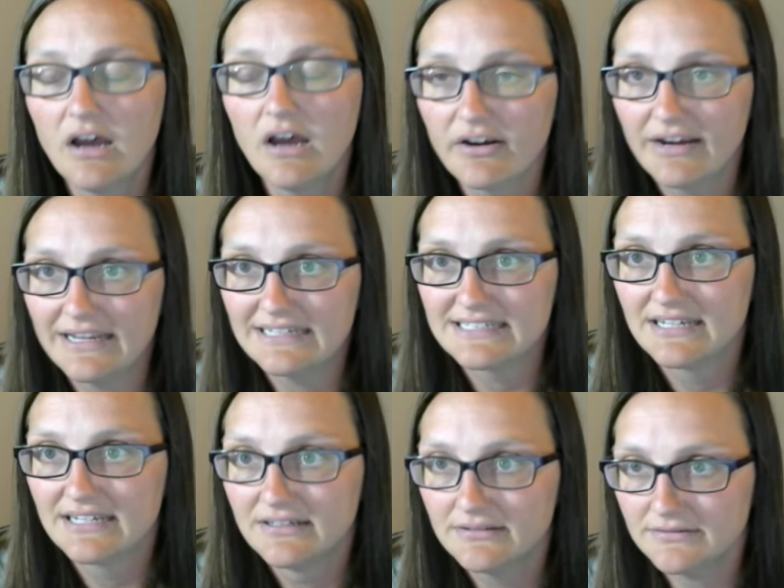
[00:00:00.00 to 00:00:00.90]
All right.
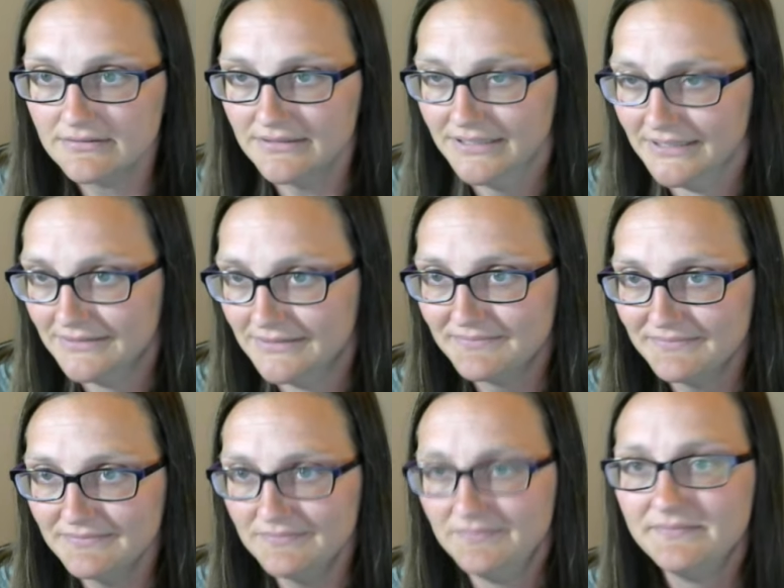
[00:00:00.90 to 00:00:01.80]

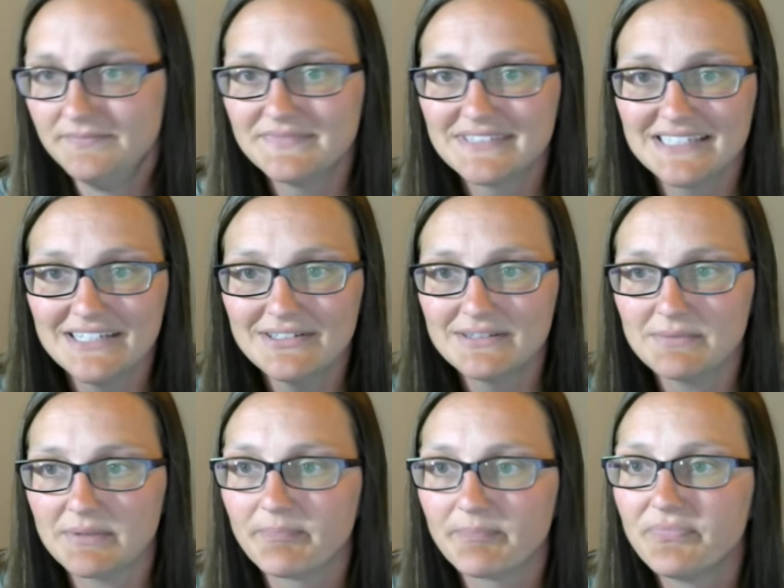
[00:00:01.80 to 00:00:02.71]
Excuse
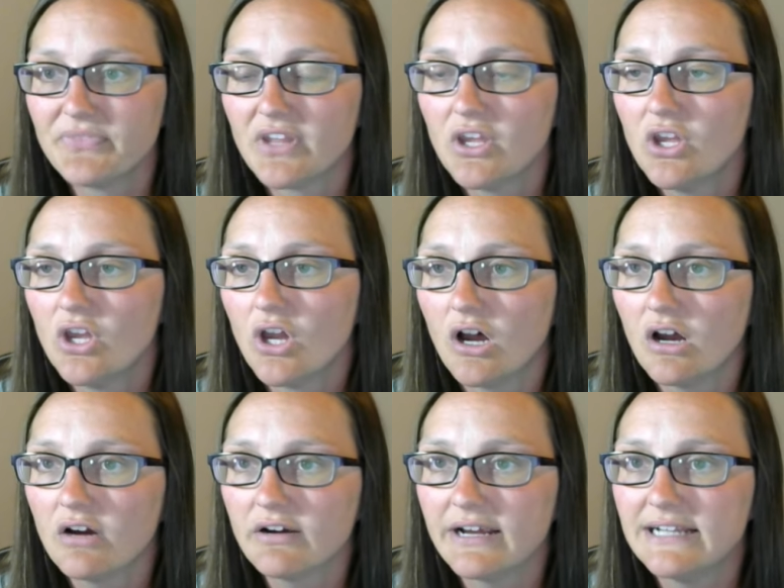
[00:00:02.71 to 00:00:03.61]
me.
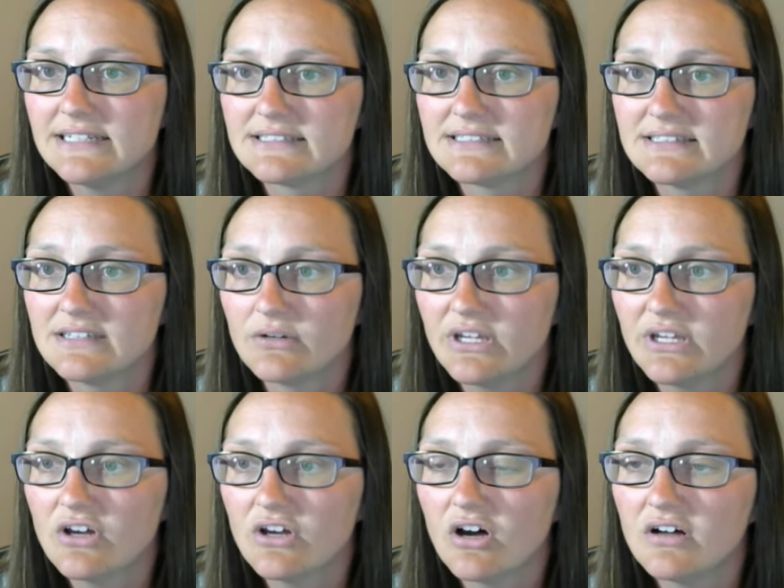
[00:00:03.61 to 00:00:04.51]
All right. So
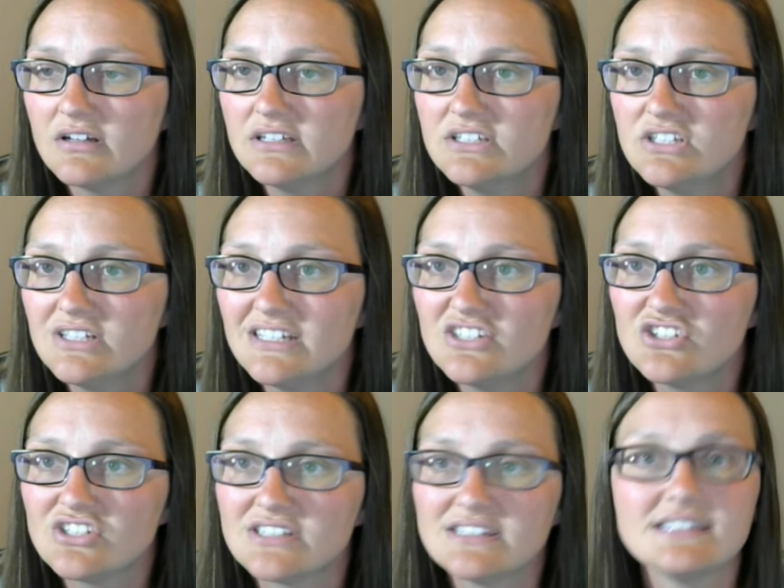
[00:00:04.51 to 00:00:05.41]
ecology
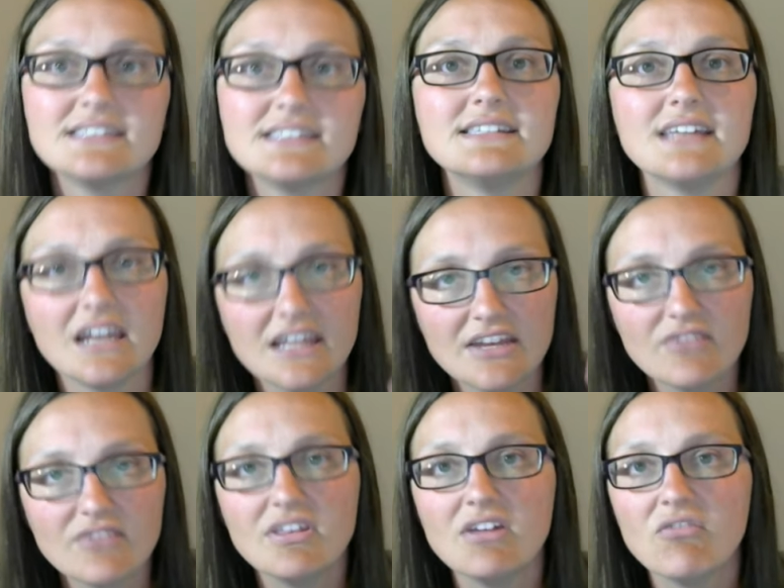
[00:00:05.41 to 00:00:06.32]
is just the study
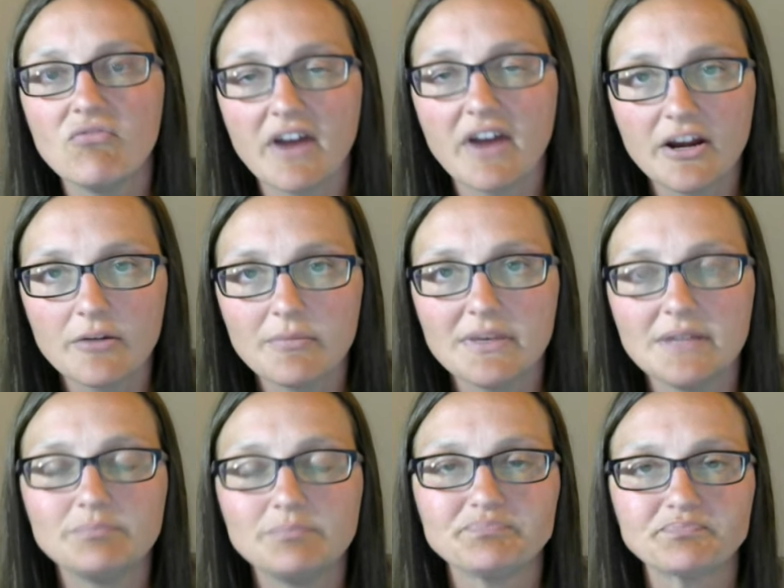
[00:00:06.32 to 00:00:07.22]
of the
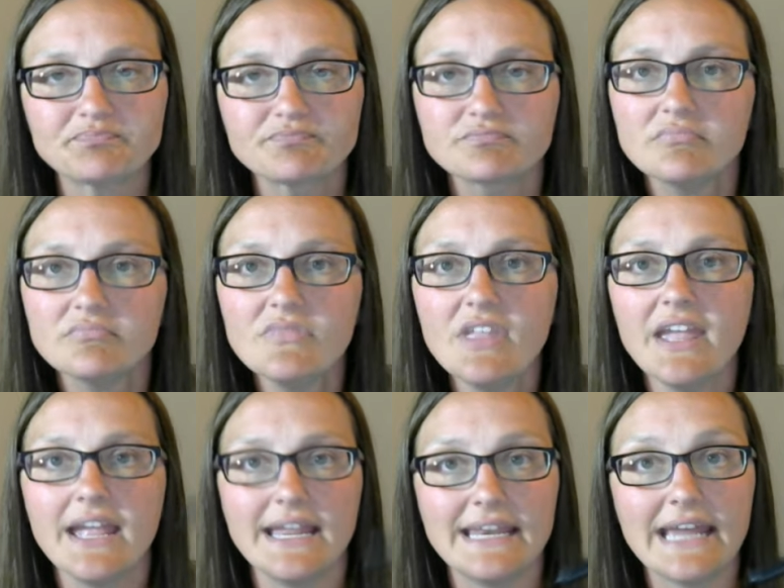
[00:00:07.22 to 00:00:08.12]
environment
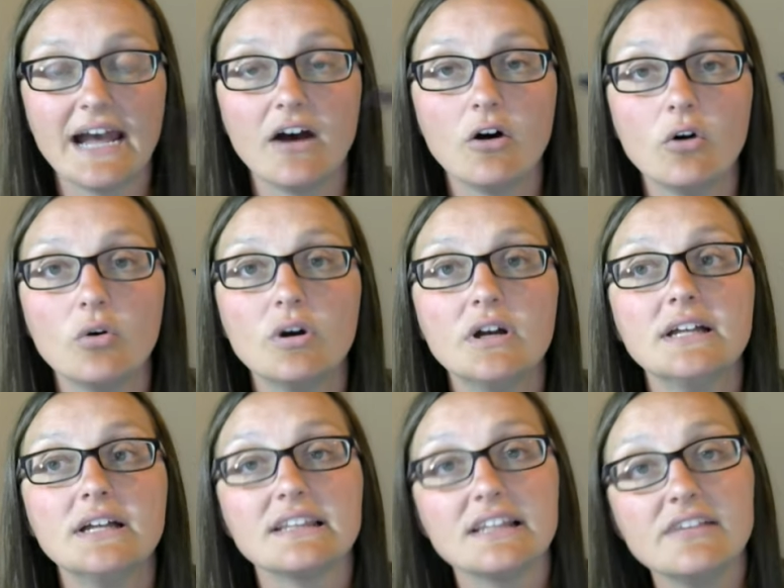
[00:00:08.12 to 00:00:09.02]
and how
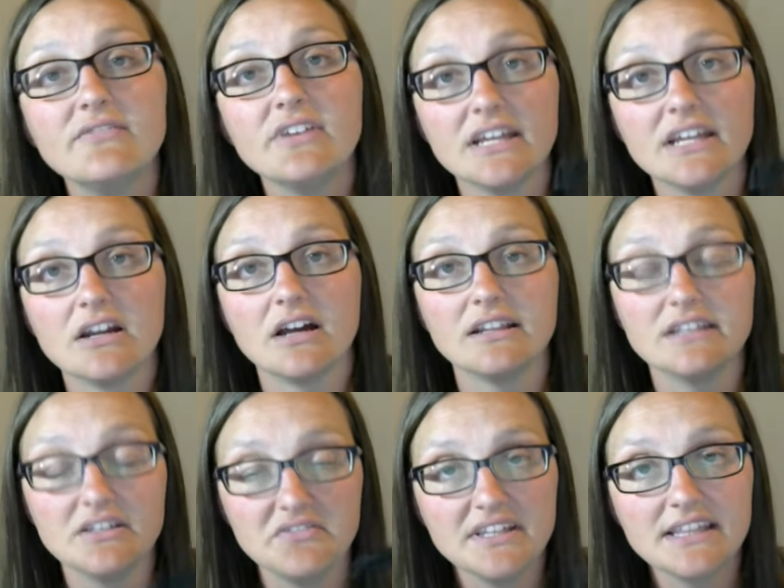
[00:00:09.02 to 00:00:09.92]
living and
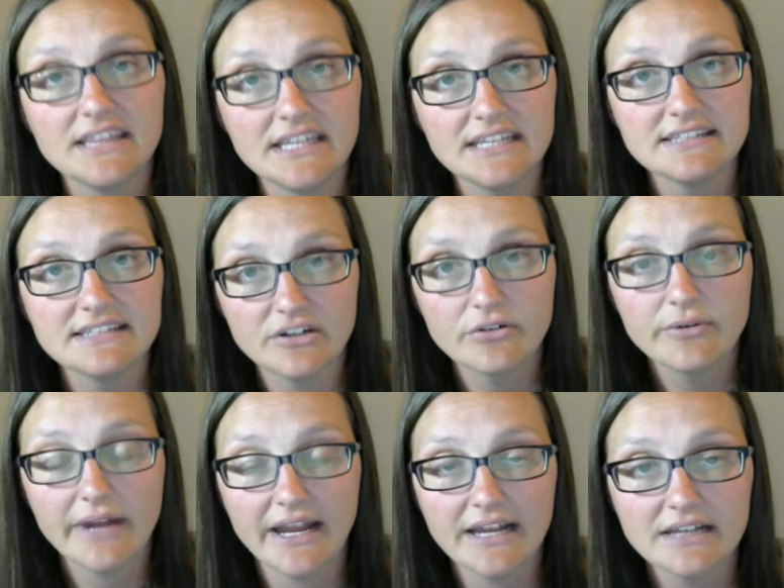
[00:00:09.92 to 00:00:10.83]
non-living things
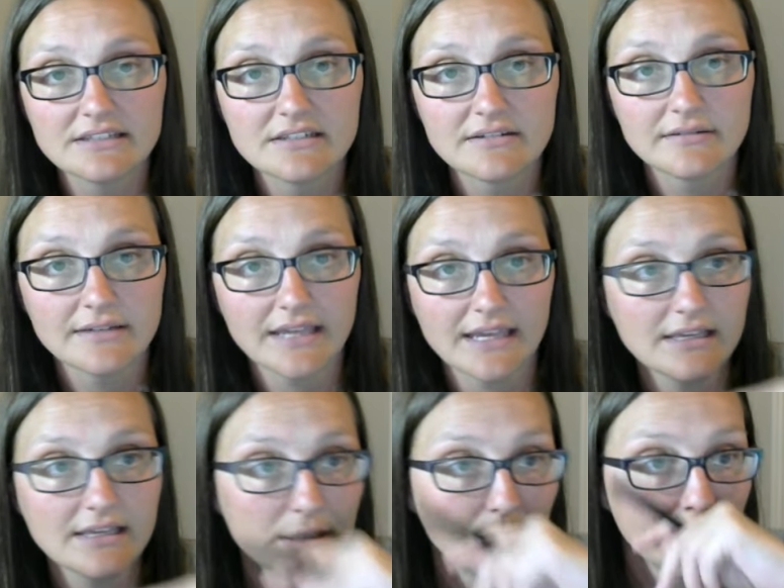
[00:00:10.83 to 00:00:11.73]
interact.
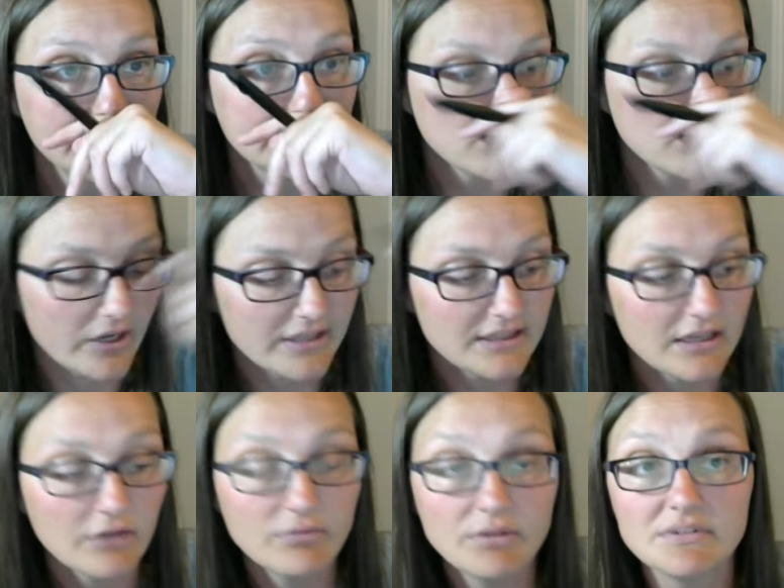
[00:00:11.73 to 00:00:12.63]
Okay. So I
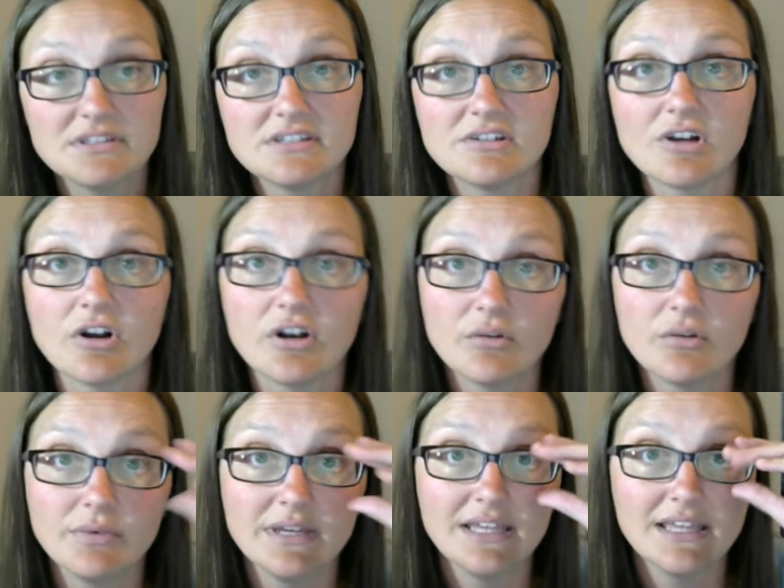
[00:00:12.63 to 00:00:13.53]
thought we would start
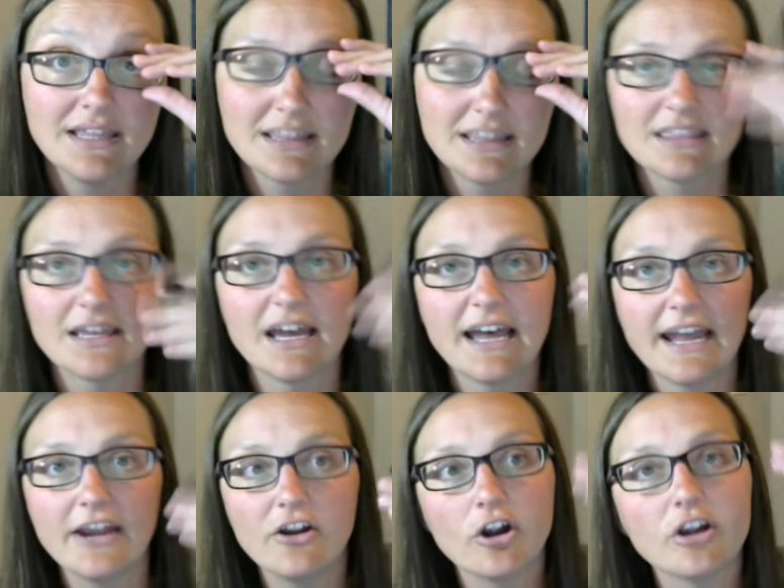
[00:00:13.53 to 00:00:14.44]
with the
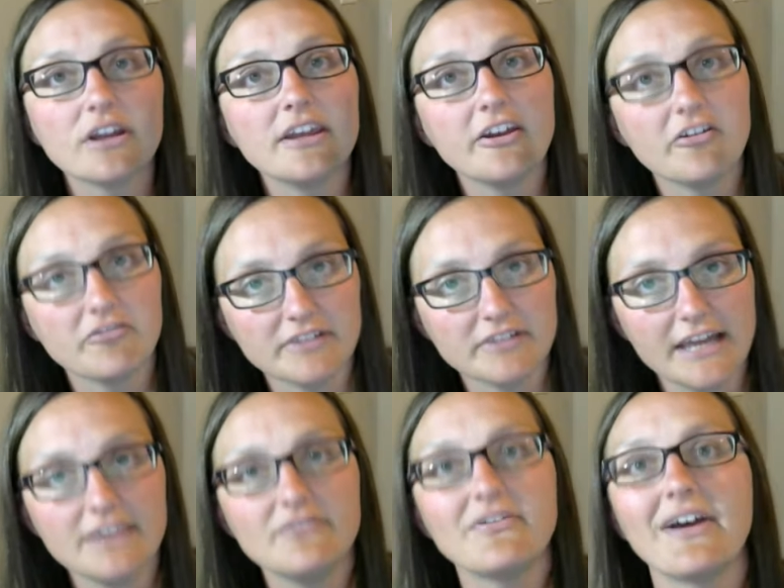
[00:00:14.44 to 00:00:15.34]
hierarchy of
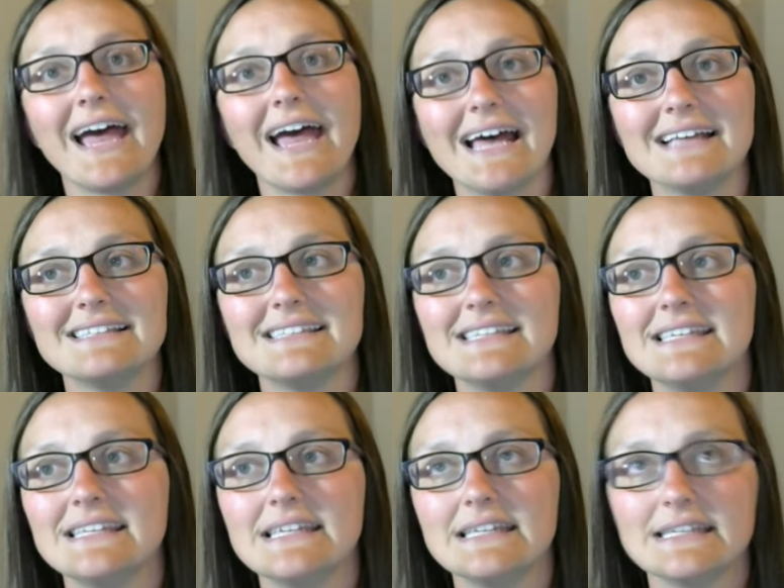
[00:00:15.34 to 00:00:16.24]
life as
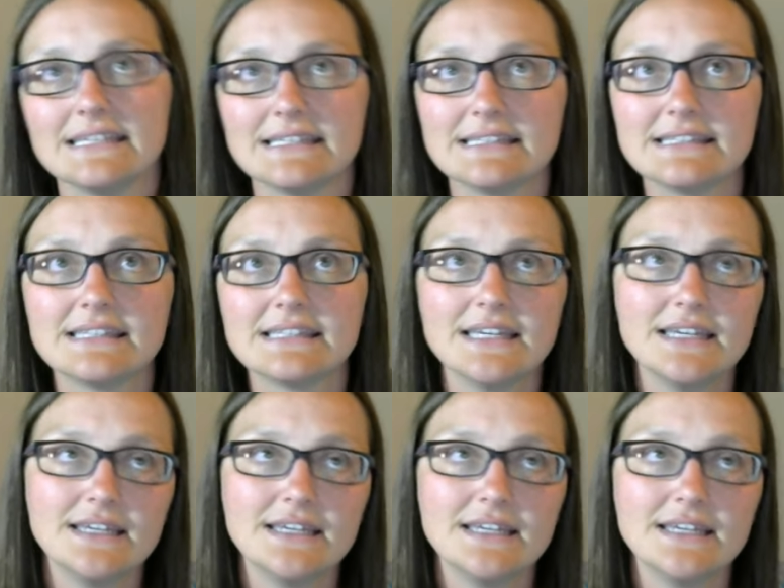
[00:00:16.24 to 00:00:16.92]
it is